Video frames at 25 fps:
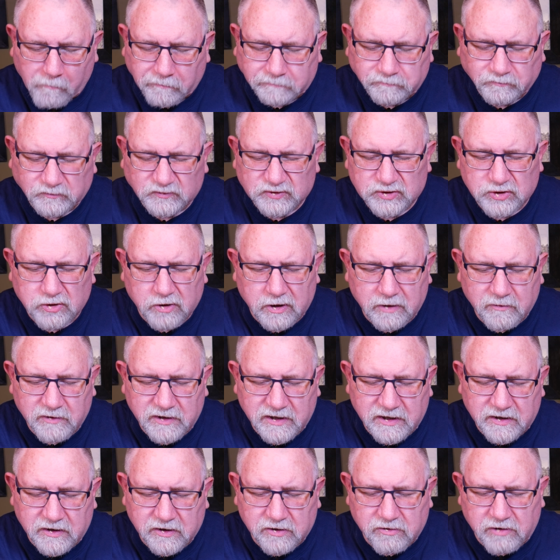Let's try it
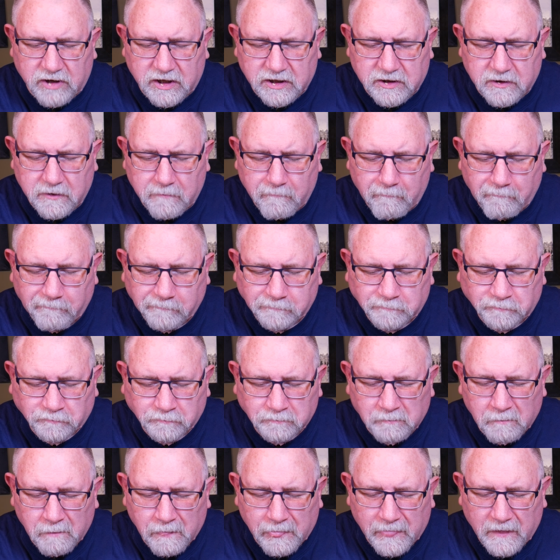without the cracker.
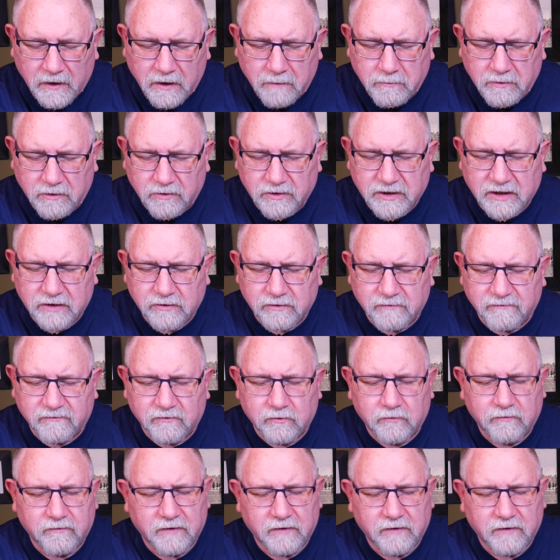I'm not getting the full